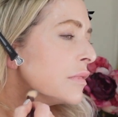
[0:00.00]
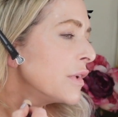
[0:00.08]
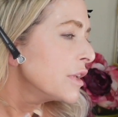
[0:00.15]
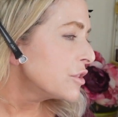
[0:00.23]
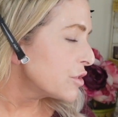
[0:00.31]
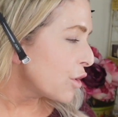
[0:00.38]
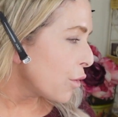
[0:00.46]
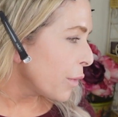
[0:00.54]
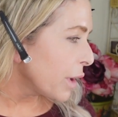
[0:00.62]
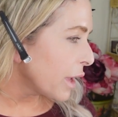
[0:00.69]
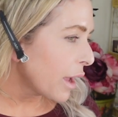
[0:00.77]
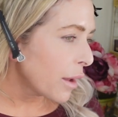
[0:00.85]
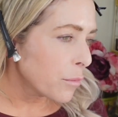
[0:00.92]
It's
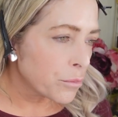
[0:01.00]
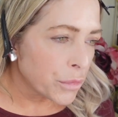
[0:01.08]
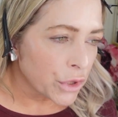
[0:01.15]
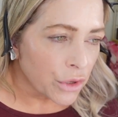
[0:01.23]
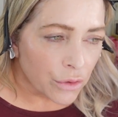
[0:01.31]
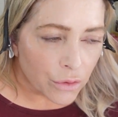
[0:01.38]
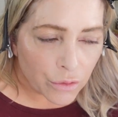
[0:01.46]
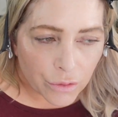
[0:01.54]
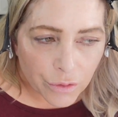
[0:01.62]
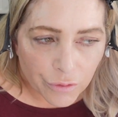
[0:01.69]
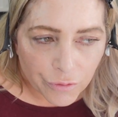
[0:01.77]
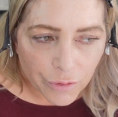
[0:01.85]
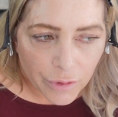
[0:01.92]
going on
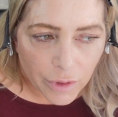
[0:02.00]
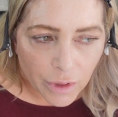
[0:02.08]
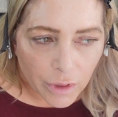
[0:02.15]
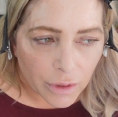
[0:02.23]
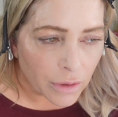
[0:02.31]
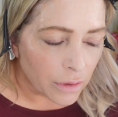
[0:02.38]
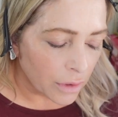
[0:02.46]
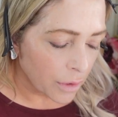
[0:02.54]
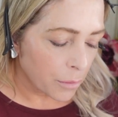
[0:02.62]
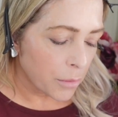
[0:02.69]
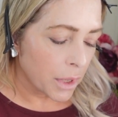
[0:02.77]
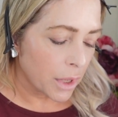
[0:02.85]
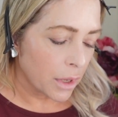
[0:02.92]
beautifully. I
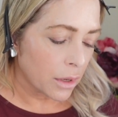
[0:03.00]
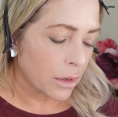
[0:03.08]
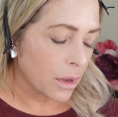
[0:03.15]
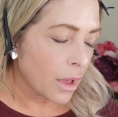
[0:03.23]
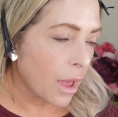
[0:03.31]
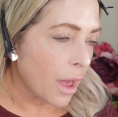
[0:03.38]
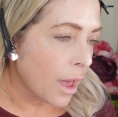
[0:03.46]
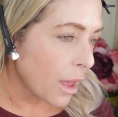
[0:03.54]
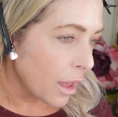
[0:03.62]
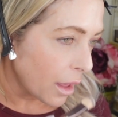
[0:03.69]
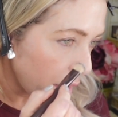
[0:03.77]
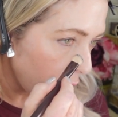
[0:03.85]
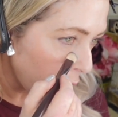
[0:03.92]
mean,
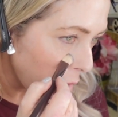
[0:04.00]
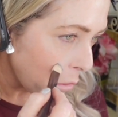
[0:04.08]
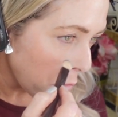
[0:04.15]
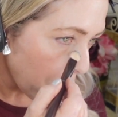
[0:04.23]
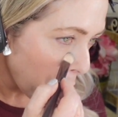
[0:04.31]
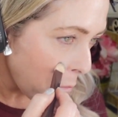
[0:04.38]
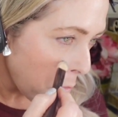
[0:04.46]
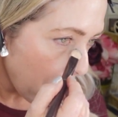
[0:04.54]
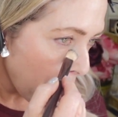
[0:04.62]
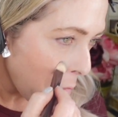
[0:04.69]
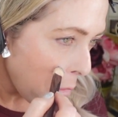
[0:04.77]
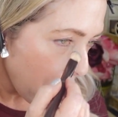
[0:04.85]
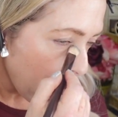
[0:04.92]
I
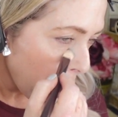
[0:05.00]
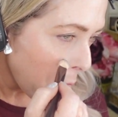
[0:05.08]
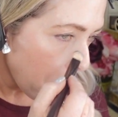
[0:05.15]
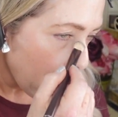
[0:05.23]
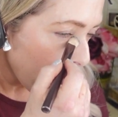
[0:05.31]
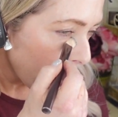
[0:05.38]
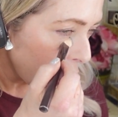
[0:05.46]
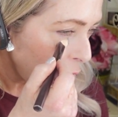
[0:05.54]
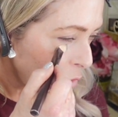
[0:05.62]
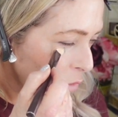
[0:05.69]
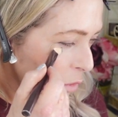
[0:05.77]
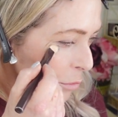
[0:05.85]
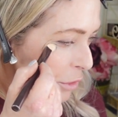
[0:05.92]
I
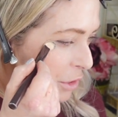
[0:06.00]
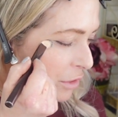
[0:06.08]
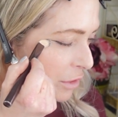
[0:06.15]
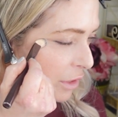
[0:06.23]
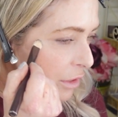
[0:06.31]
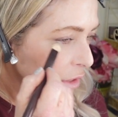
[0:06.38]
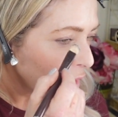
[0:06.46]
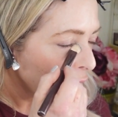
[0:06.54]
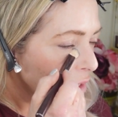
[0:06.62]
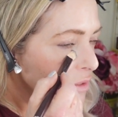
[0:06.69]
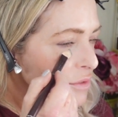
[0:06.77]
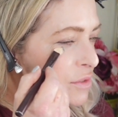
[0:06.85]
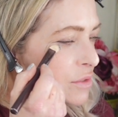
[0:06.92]
know I'm going to need a
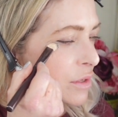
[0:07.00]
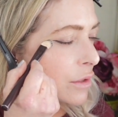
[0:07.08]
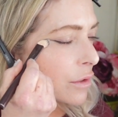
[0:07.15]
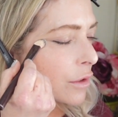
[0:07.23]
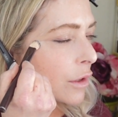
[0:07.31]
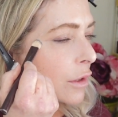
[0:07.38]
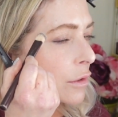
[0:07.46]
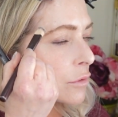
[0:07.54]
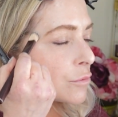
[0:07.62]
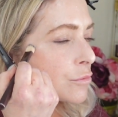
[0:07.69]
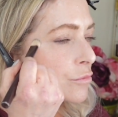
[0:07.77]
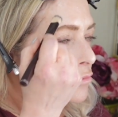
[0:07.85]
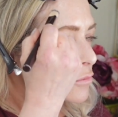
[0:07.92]
concealer,
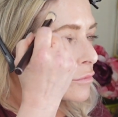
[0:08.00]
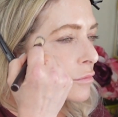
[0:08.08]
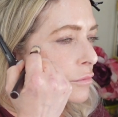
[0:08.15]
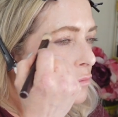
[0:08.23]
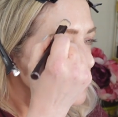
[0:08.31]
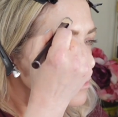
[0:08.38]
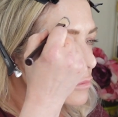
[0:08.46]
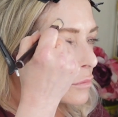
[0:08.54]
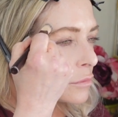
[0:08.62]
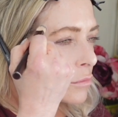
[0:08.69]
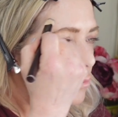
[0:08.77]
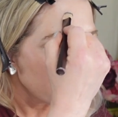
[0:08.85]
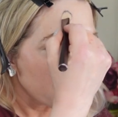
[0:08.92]

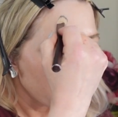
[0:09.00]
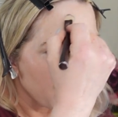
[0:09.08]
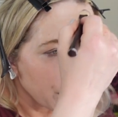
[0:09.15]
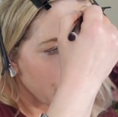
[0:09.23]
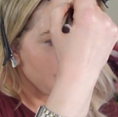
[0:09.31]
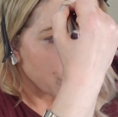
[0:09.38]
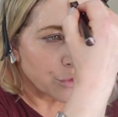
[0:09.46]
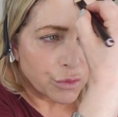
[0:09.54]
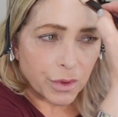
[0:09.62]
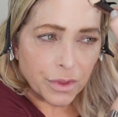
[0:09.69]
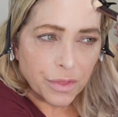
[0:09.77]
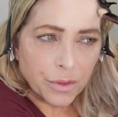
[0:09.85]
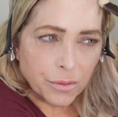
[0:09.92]
but I do
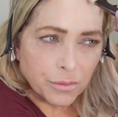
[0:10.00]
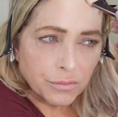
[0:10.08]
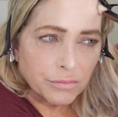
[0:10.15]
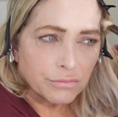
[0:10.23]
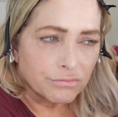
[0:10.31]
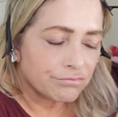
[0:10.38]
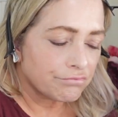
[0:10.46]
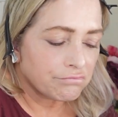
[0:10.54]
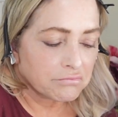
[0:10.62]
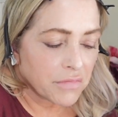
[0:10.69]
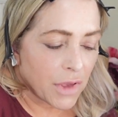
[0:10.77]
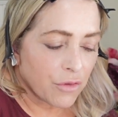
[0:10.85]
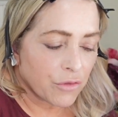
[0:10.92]
with
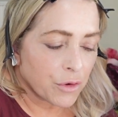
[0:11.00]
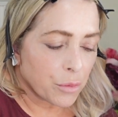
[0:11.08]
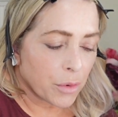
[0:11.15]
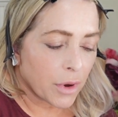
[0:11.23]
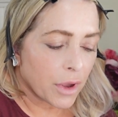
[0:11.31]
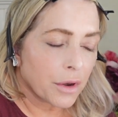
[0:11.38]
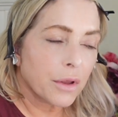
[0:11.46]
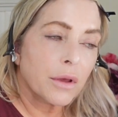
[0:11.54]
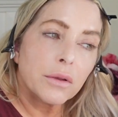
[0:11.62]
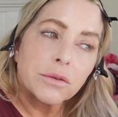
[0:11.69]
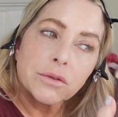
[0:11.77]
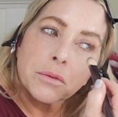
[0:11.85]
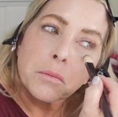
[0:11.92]
every
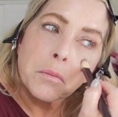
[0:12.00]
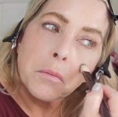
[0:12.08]
product.